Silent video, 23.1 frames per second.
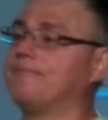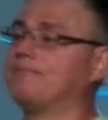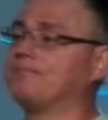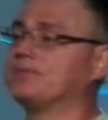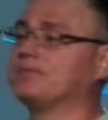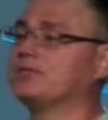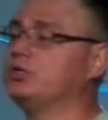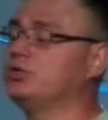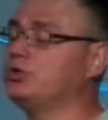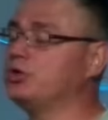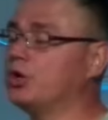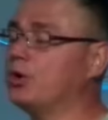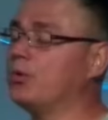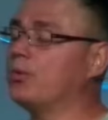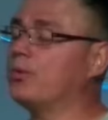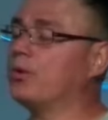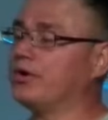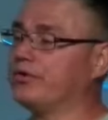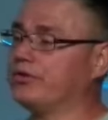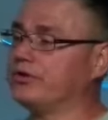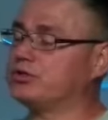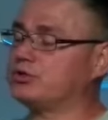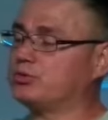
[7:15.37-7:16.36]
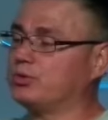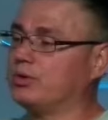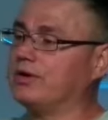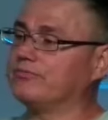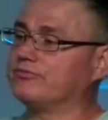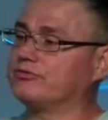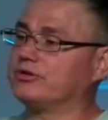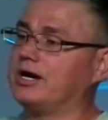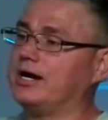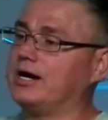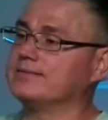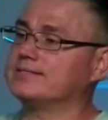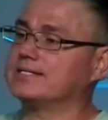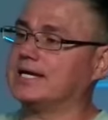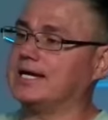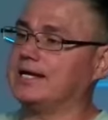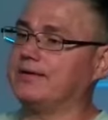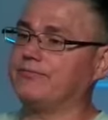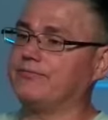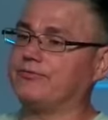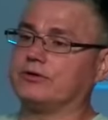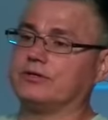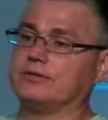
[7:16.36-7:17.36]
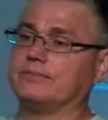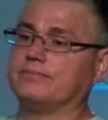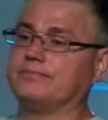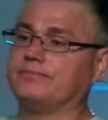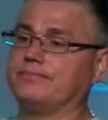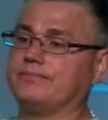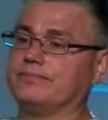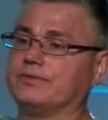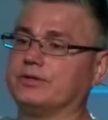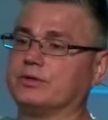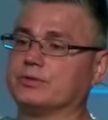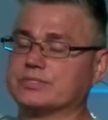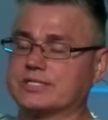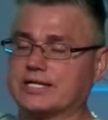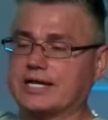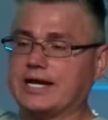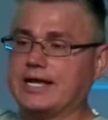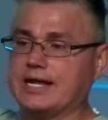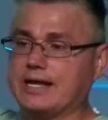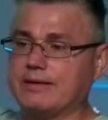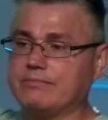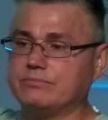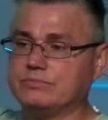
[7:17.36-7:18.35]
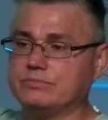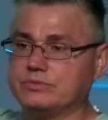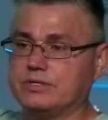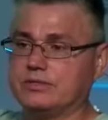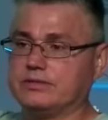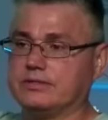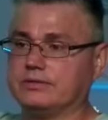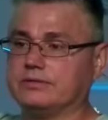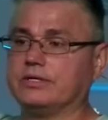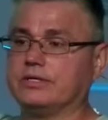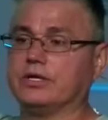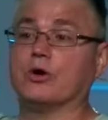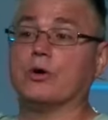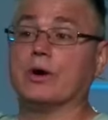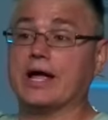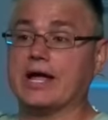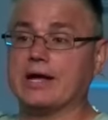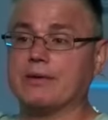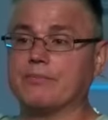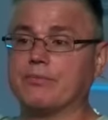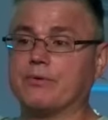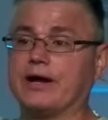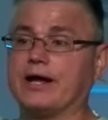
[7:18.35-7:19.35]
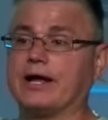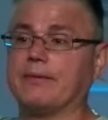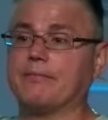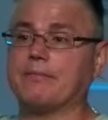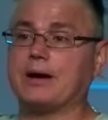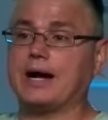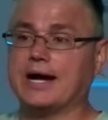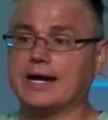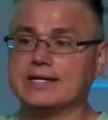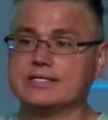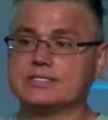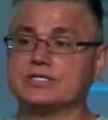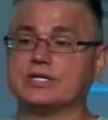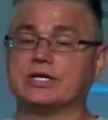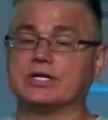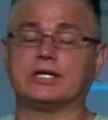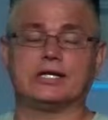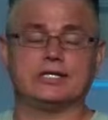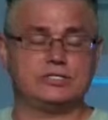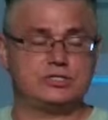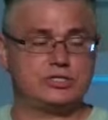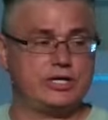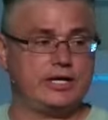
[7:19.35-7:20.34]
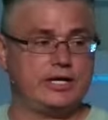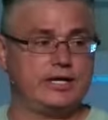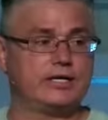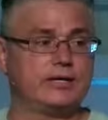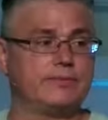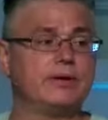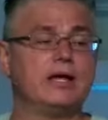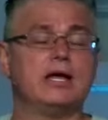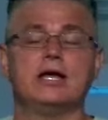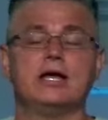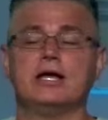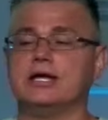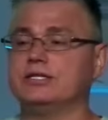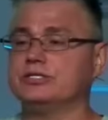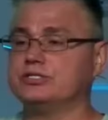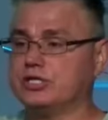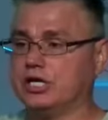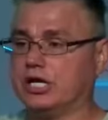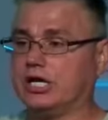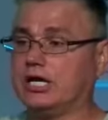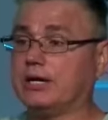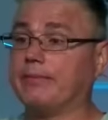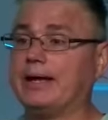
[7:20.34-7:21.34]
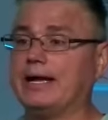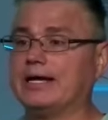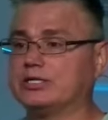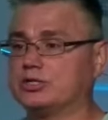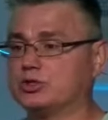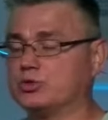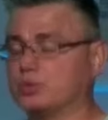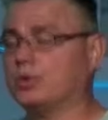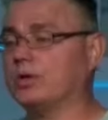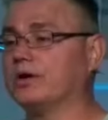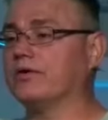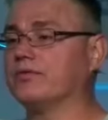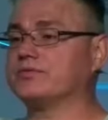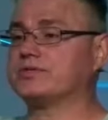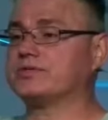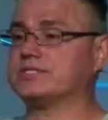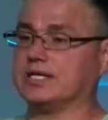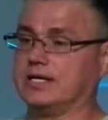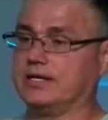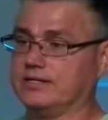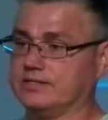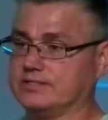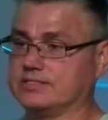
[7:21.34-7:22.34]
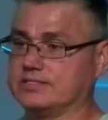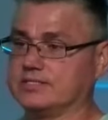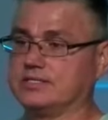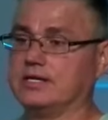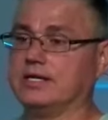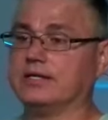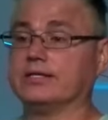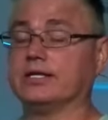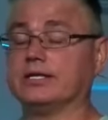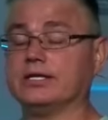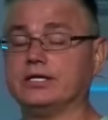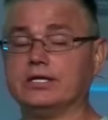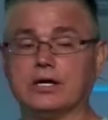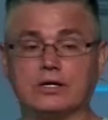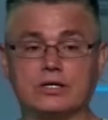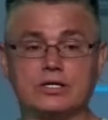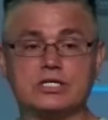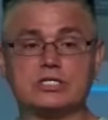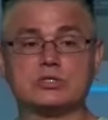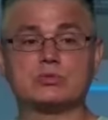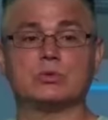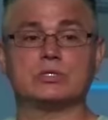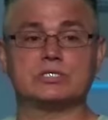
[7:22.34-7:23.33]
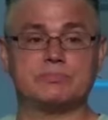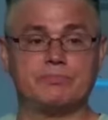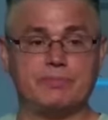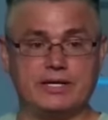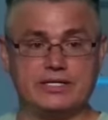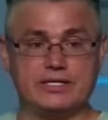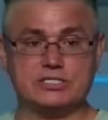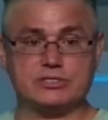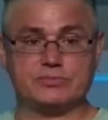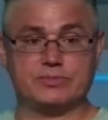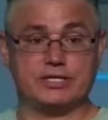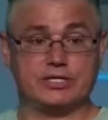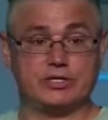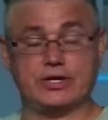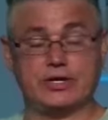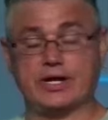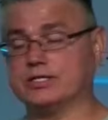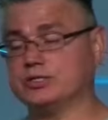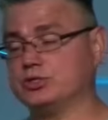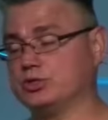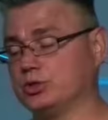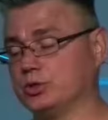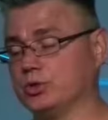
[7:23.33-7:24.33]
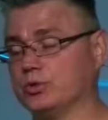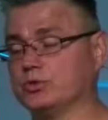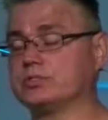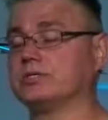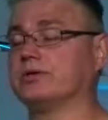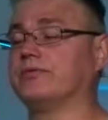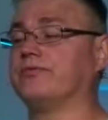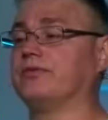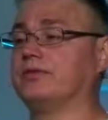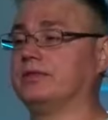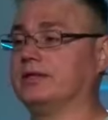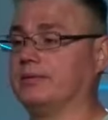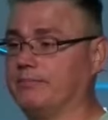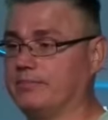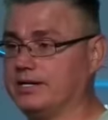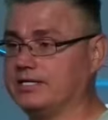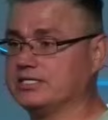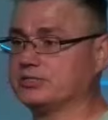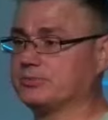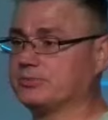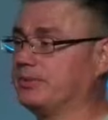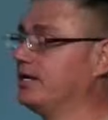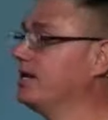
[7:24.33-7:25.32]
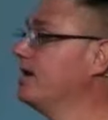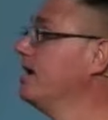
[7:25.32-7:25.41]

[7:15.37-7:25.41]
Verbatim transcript: do you know where the 12 tribes came from? There was a guy named, you know, Abraham, Isaac, and Jacob. And Jacob had 12 sons. The youngest was Benjamin. You had Joseph and then Benjamin.